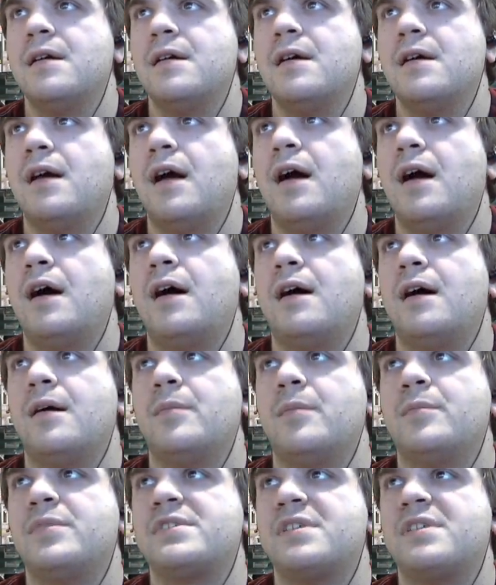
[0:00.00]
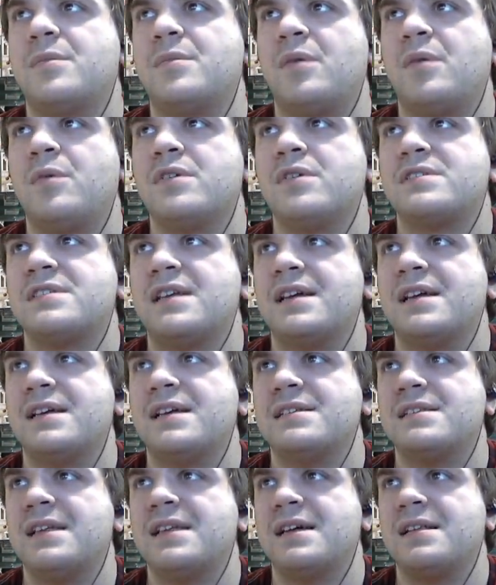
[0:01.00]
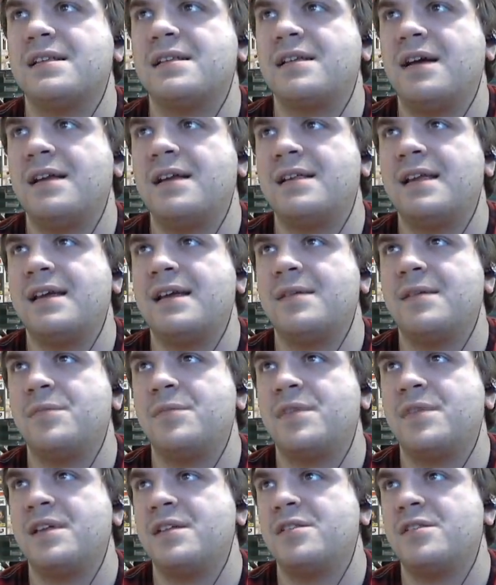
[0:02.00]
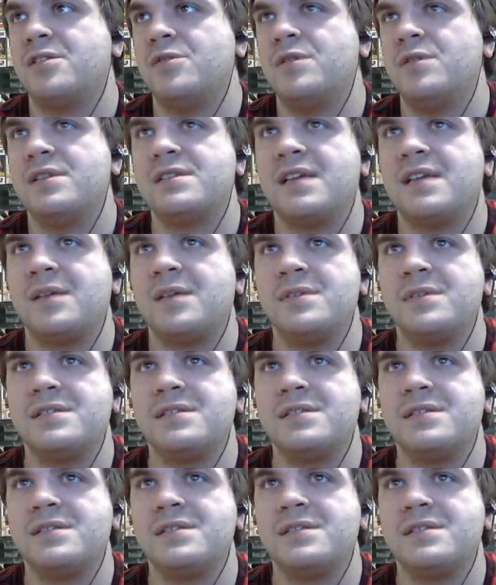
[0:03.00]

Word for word: Um, but something I will say is that, goddamn, the 2D segments